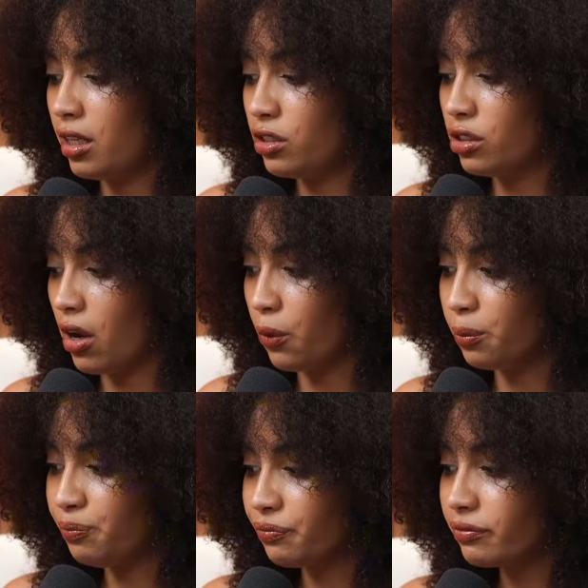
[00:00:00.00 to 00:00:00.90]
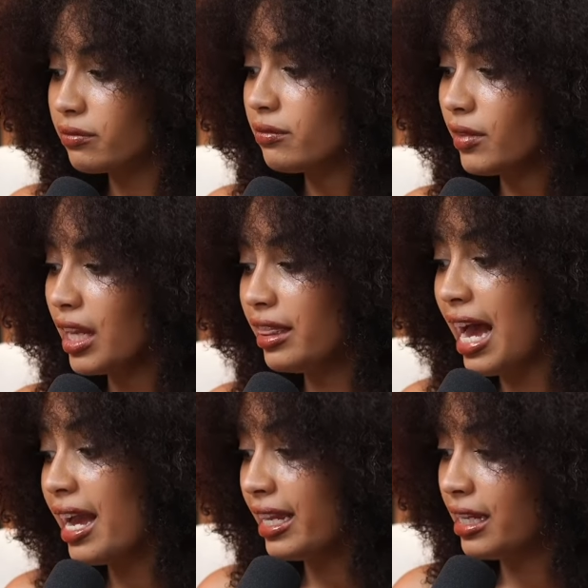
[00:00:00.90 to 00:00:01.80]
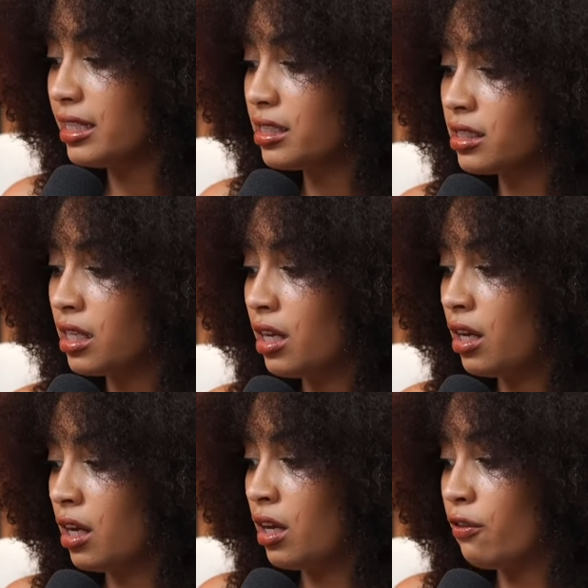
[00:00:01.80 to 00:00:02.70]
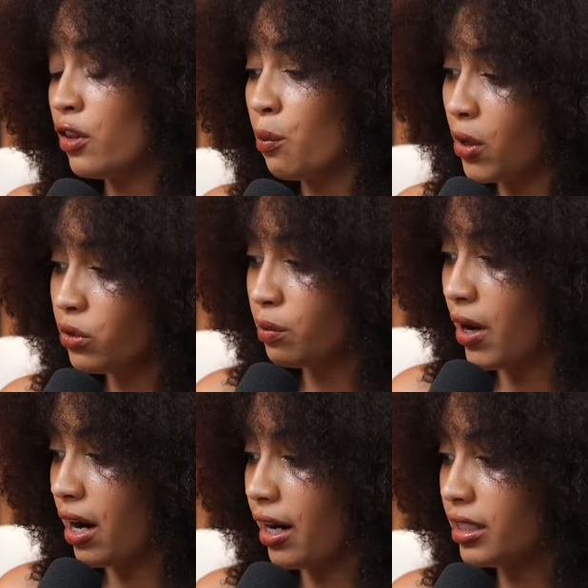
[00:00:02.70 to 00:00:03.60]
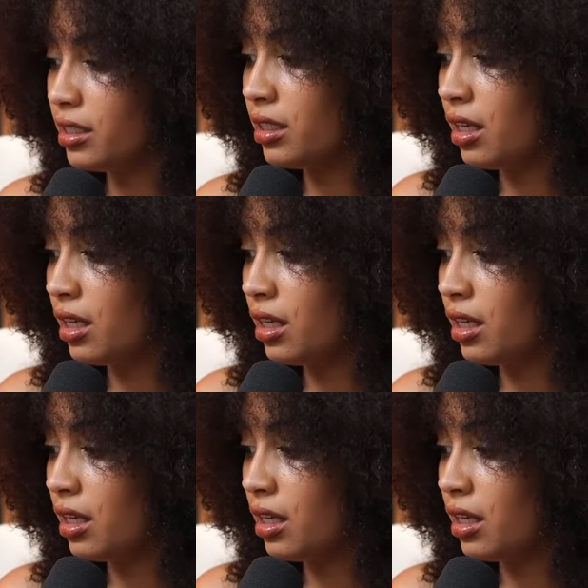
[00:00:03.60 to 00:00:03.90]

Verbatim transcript: So, that is, for the most part,